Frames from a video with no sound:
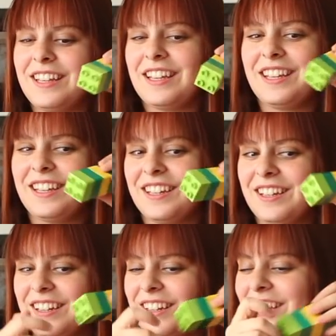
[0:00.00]
the
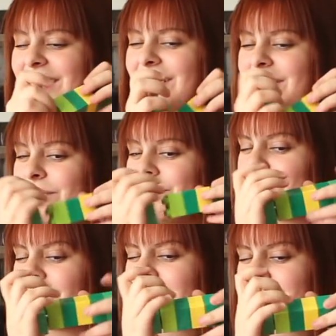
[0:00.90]

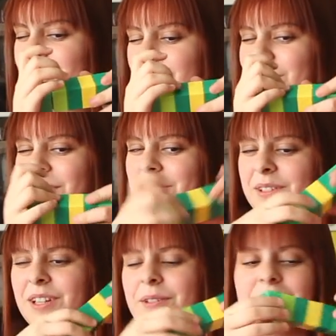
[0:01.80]
fake
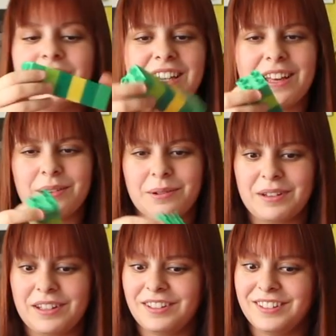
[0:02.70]
Duplos go together
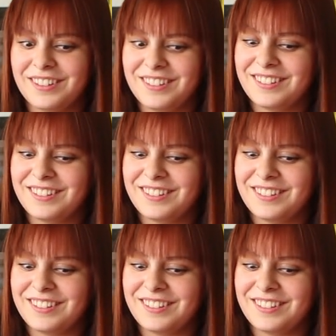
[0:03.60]
well.